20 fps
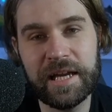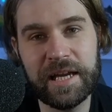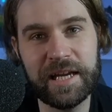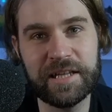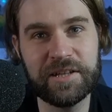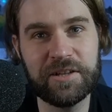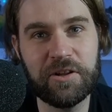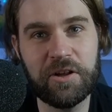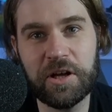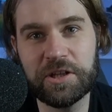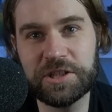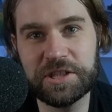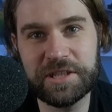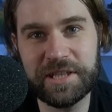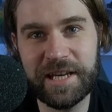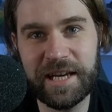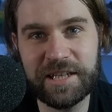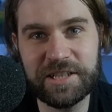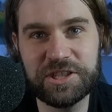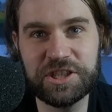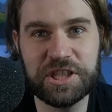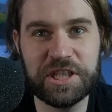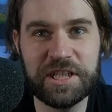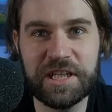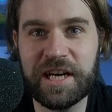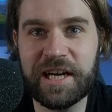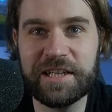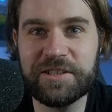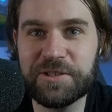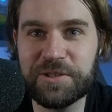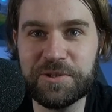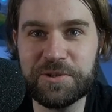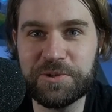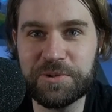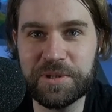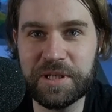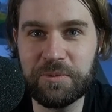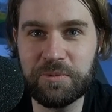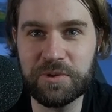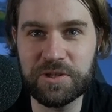and the Logitech
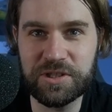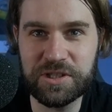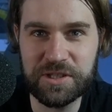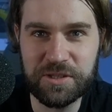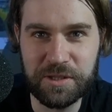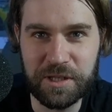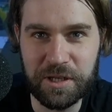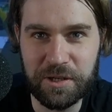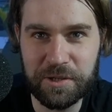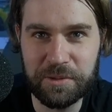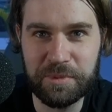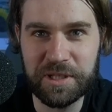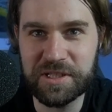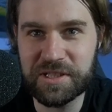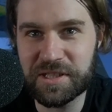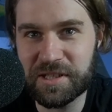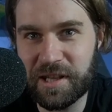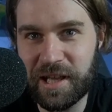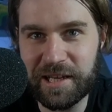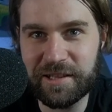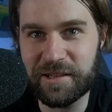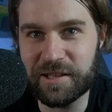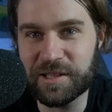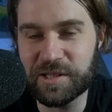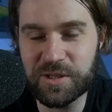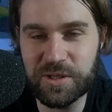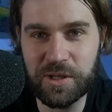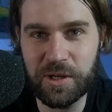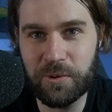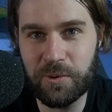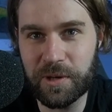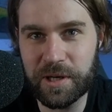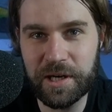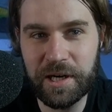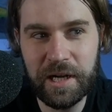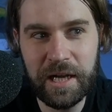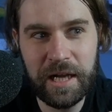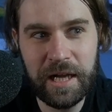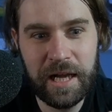G923 was just going to be slightly slower.